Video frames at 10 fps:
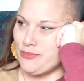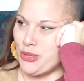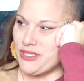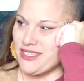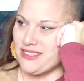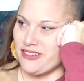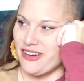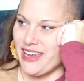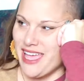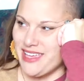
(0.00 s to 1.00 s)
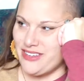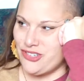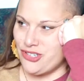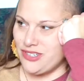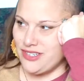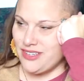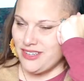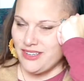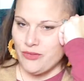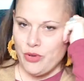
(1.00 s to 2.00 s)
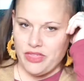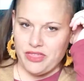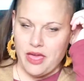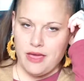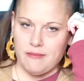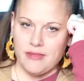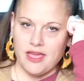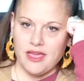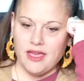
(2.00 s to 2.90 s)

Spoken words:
puts us on our edge with them.